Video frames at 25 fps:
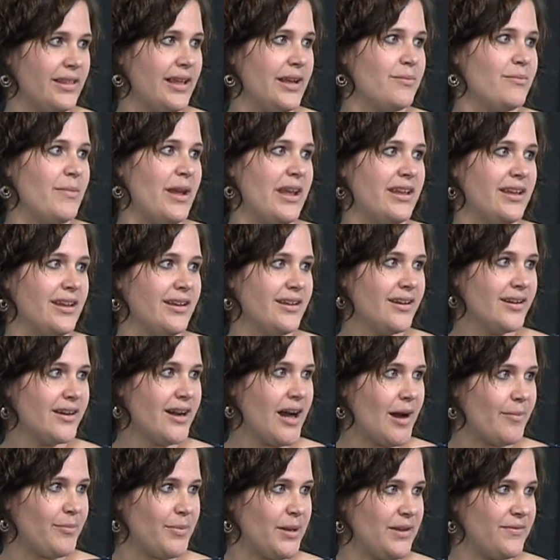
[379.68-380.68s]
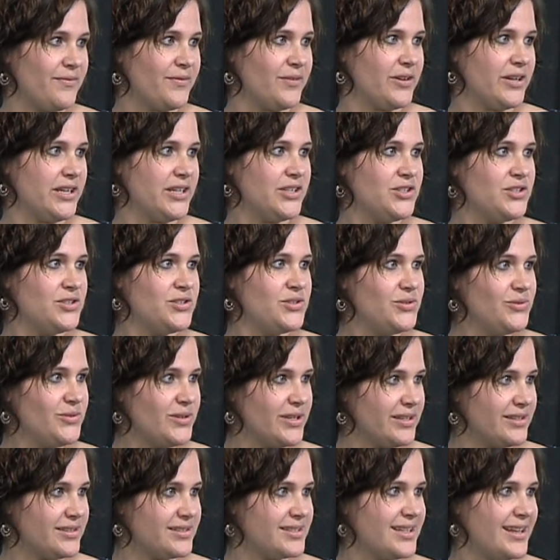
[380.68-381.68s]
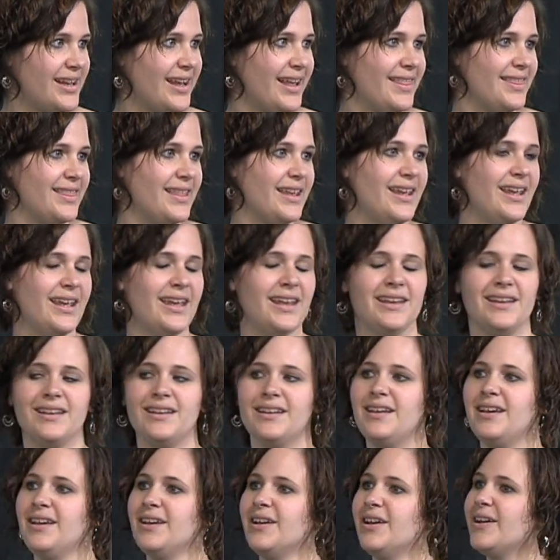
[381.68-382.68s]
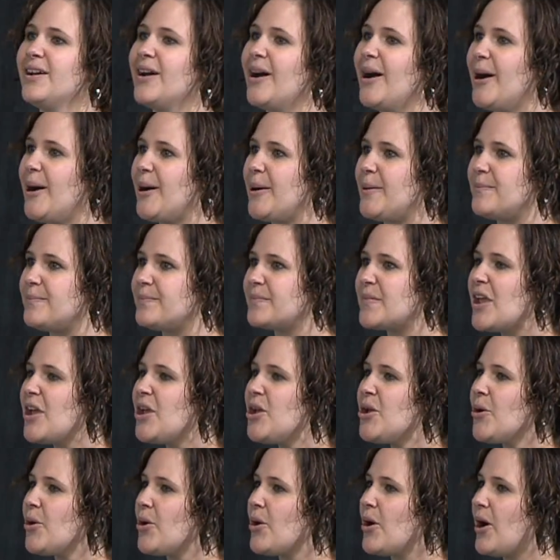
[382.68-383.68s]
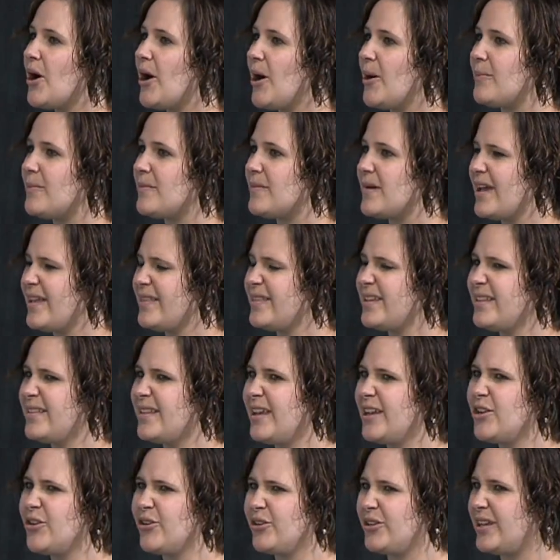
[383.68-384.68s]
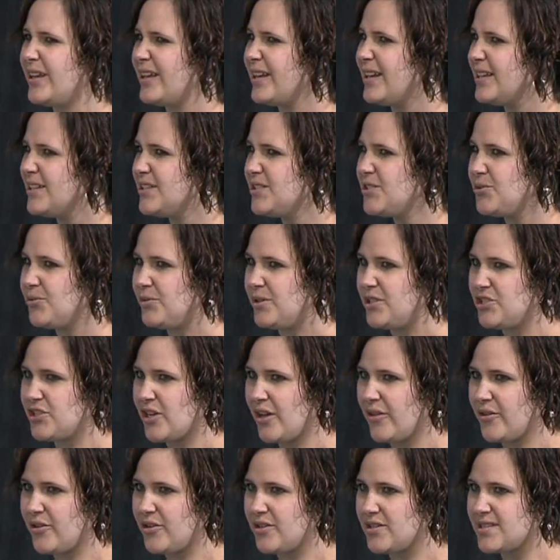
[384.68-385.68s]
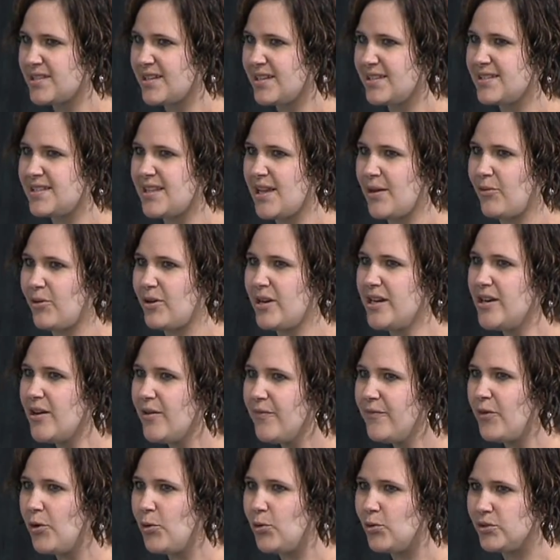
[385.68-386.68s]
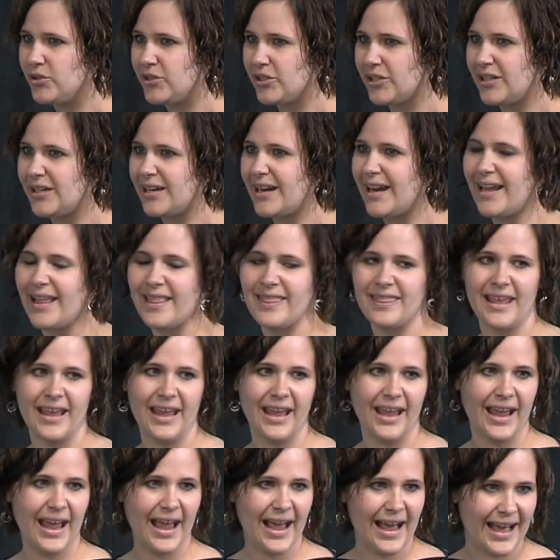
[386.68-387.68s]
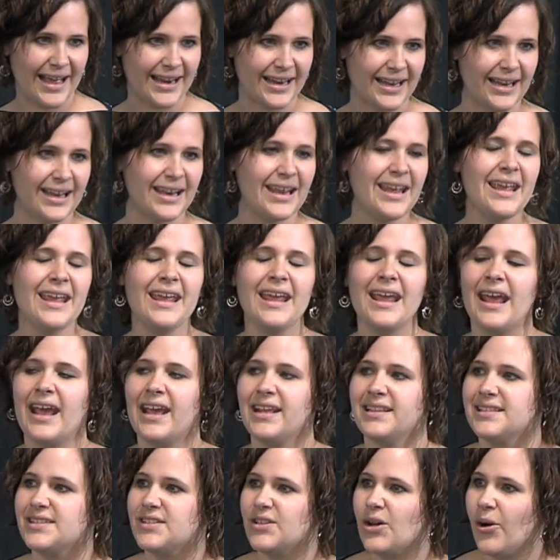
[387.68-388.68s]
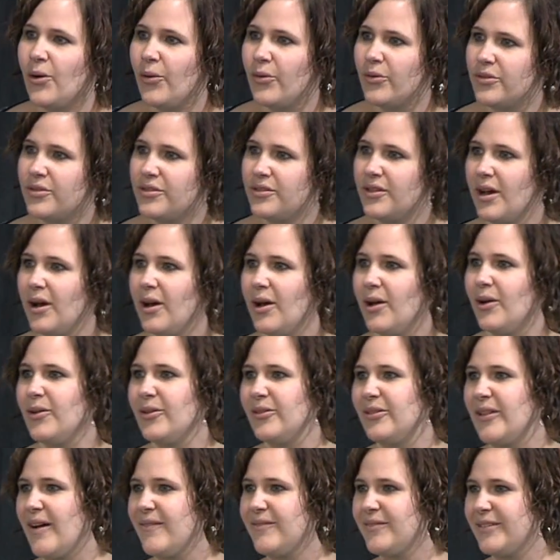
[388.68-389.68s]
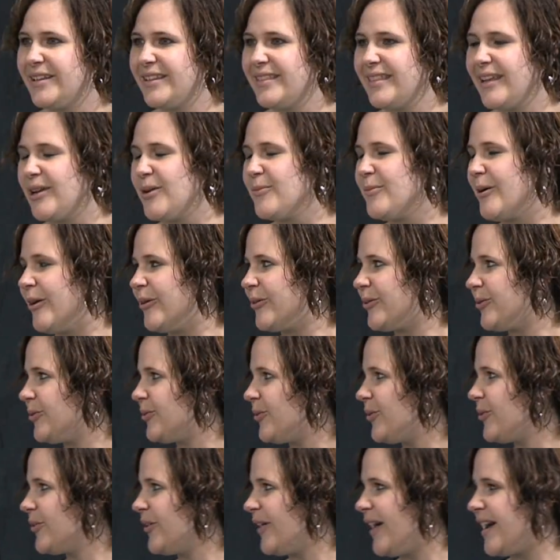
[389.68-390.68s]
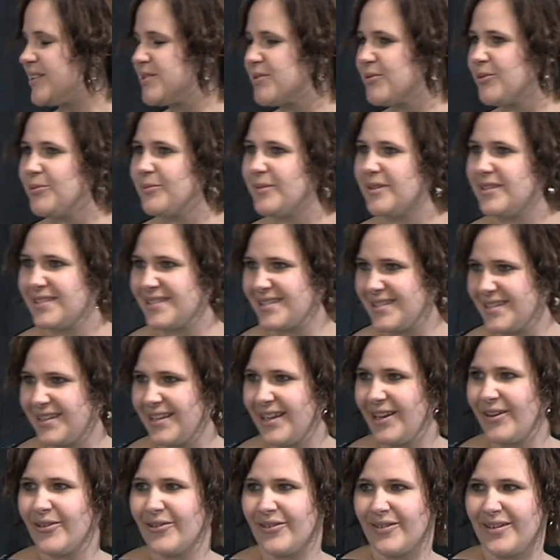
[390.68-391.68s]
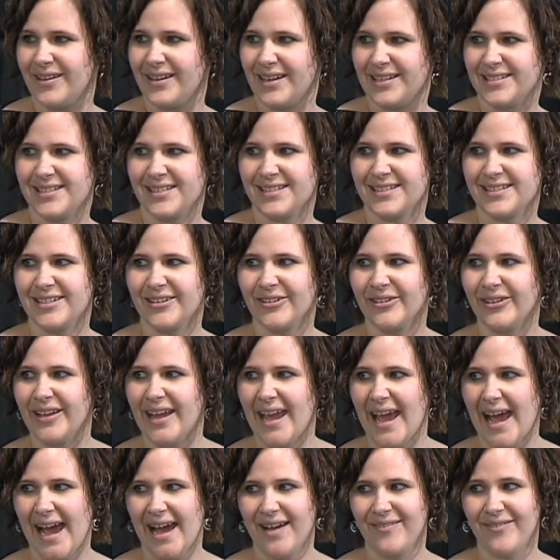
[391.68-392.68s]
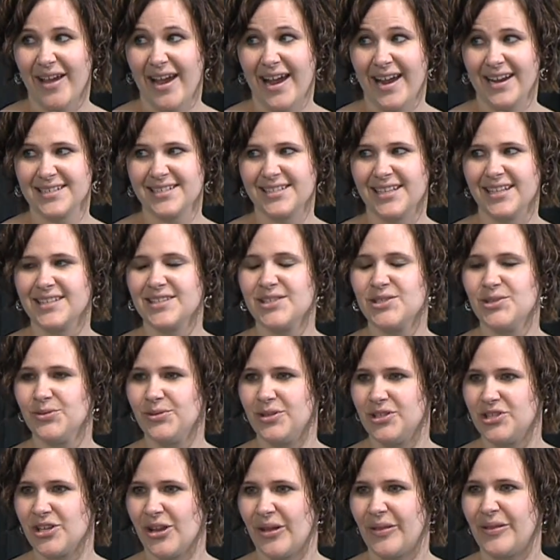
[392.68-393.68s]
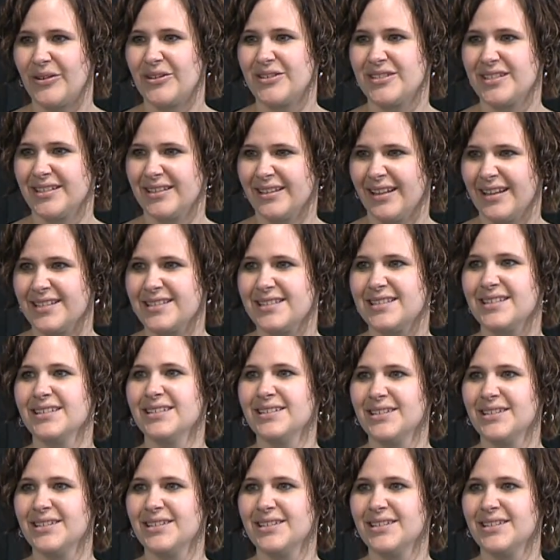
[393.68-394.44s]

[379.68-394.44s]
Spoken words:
making a copy for each student. And then they could get into each other's because they were in a folder and they had it. And so the lovely thing about Google Classroom is they don't necessarily have access to each other's unless